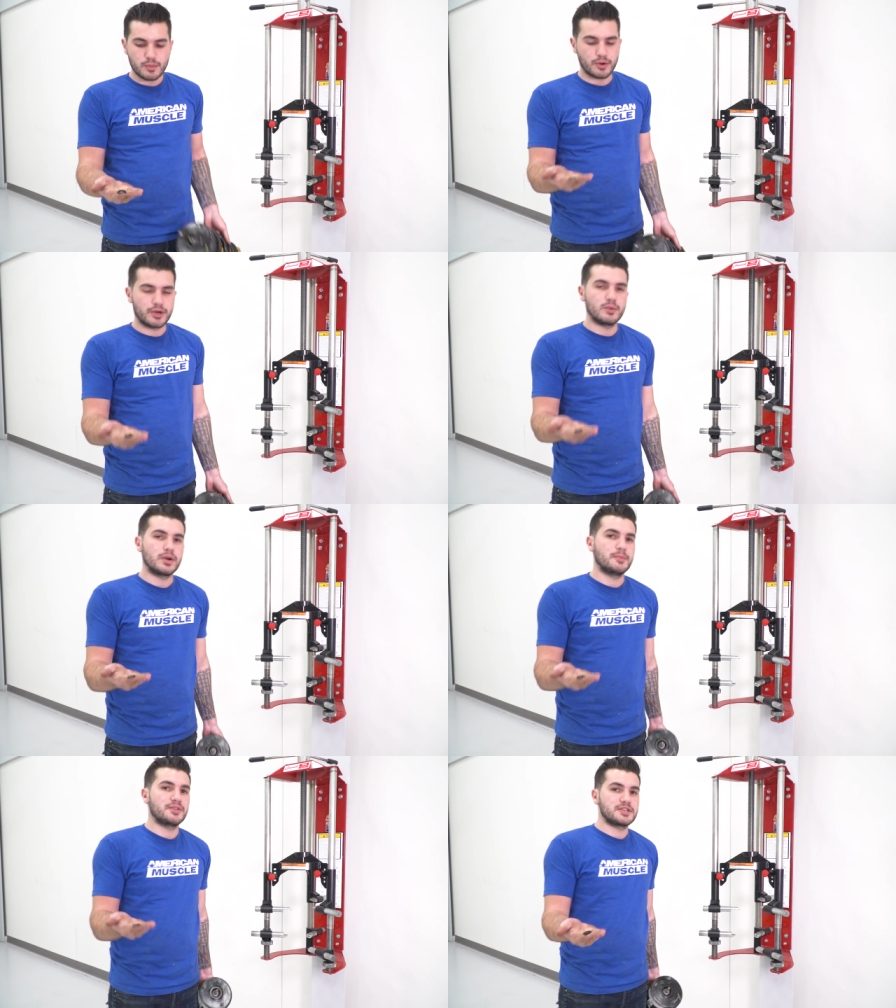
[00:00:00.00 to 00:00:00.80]
we're gonna
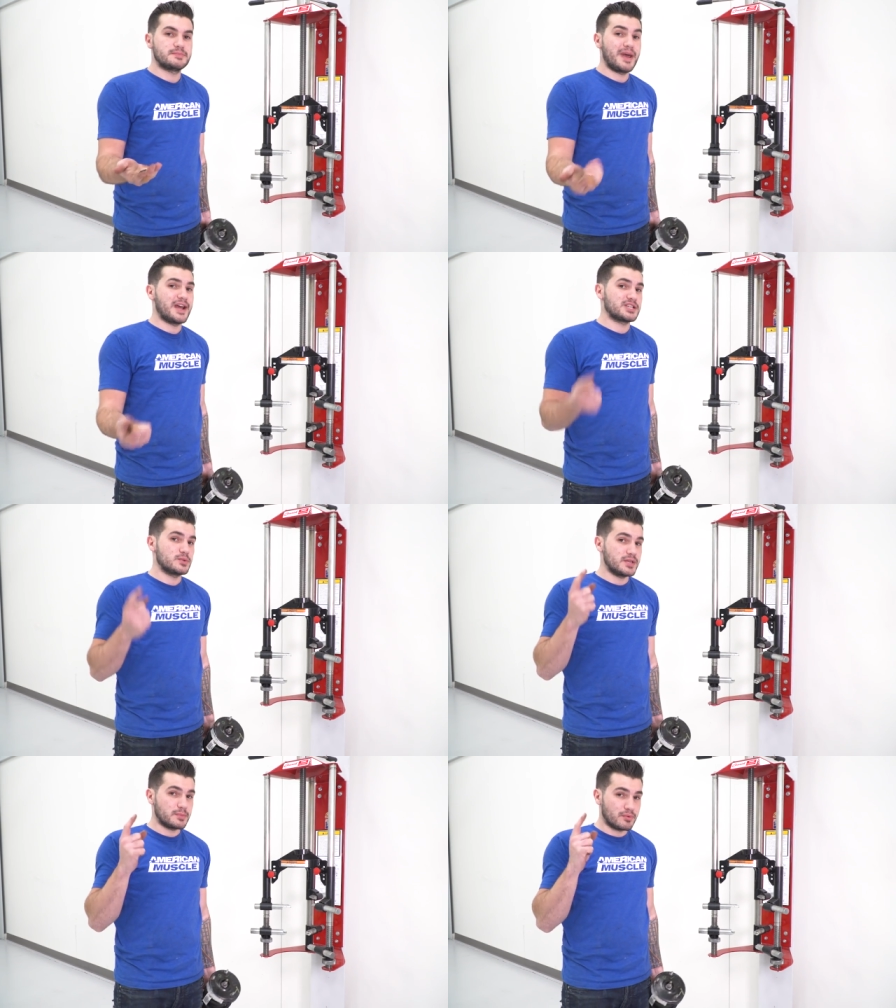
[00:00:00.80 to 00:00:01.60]
wanna put this back
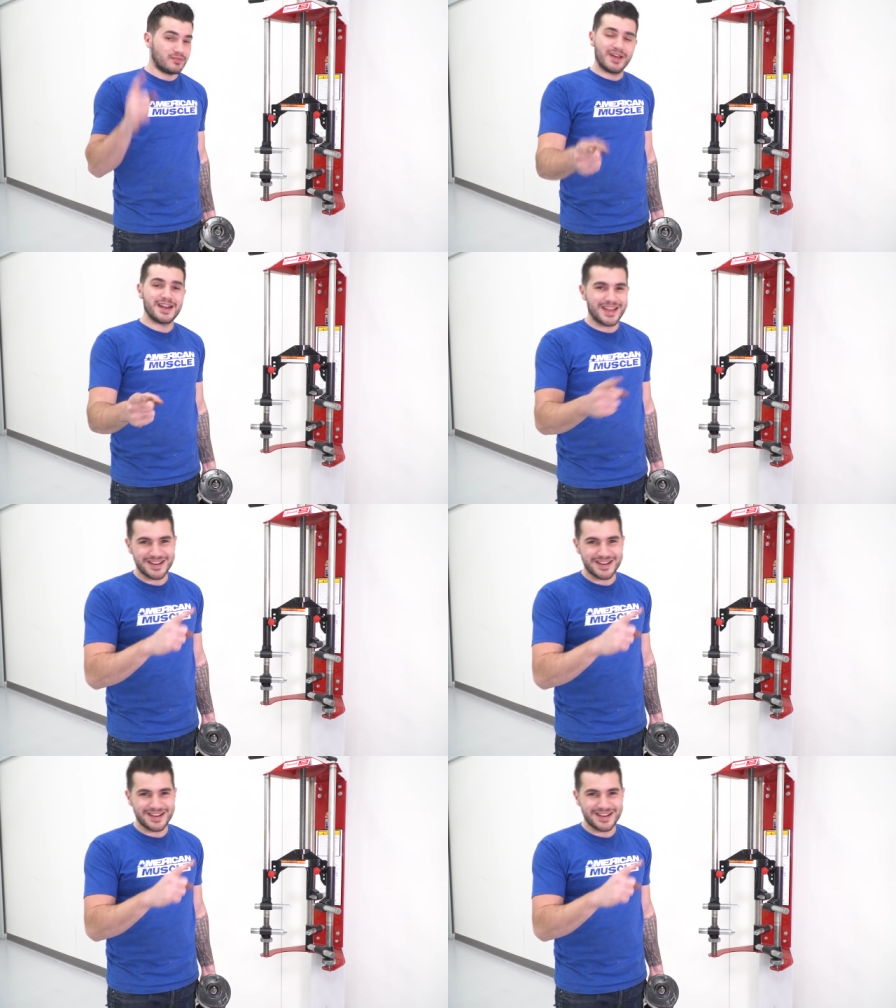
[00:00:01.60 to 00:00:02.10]
so we can prevent